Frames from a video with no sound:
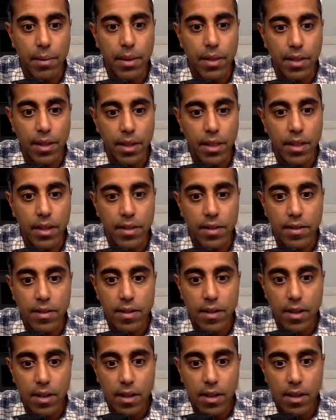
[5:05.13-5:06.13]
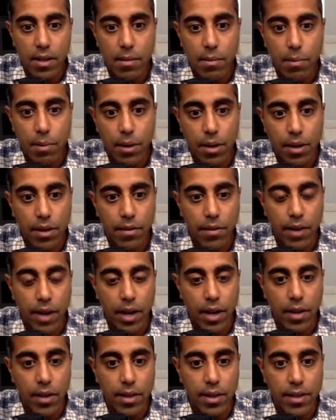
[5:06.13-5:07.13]
I think that's pretty good
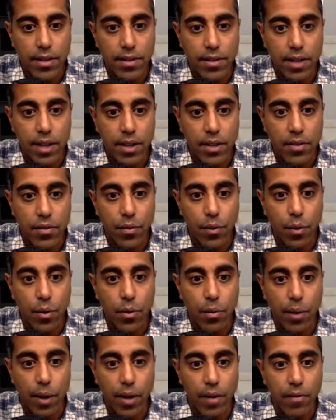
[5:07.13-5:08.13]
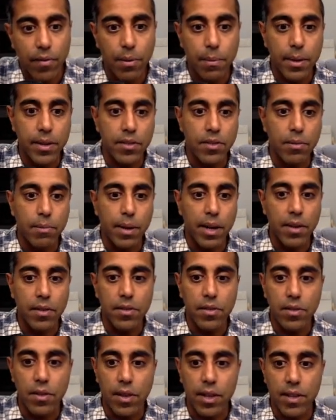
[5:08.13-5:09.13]
value at this stage. 4th round for Mason
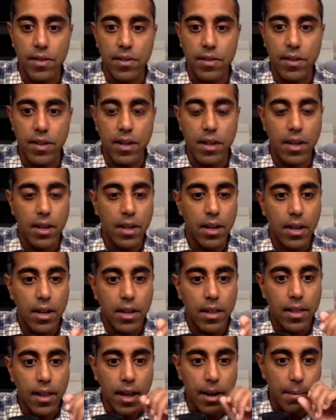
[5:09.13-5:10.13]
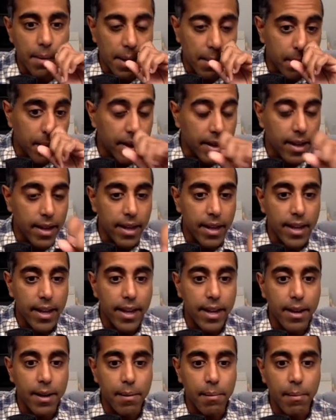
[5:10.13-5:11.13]
Mount. So that's not a bad pick
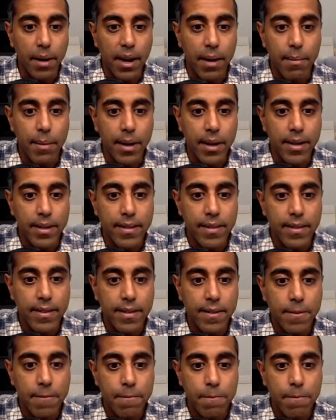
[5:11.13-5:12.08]
in my mind.